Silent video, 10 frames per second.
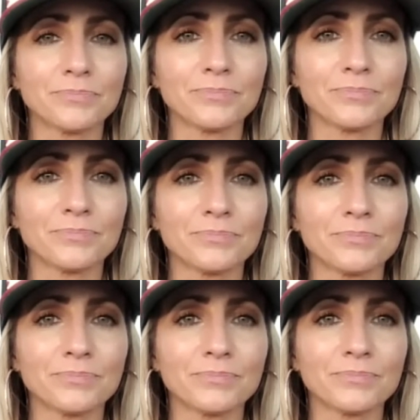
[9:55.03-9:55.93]

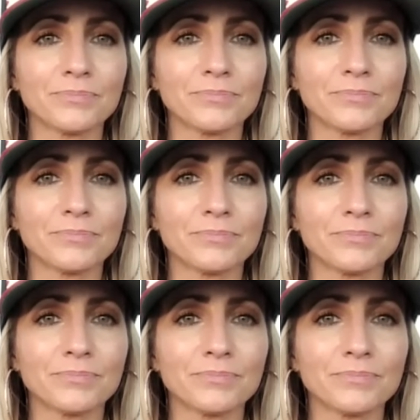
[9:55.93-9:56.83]

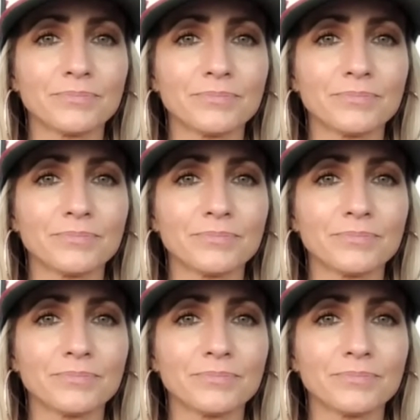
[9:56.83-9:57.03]
No one is speaking in this clip.